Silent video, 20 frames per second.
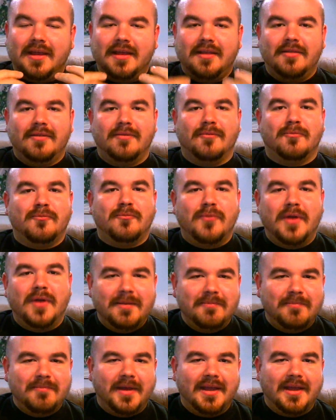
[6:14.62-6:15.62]
in the
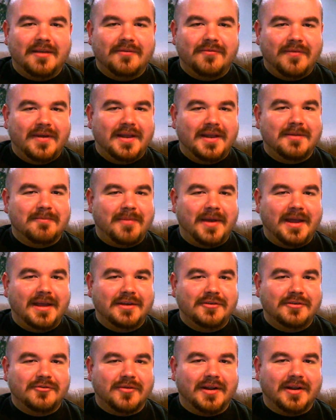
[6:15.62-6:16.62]
Red Band Phantom
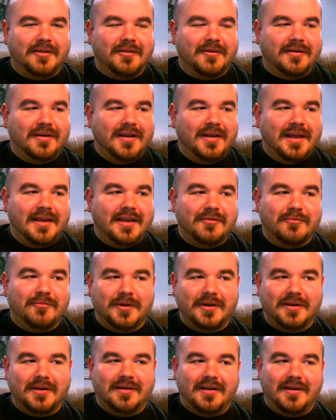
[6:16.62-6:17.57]
Pain trailer is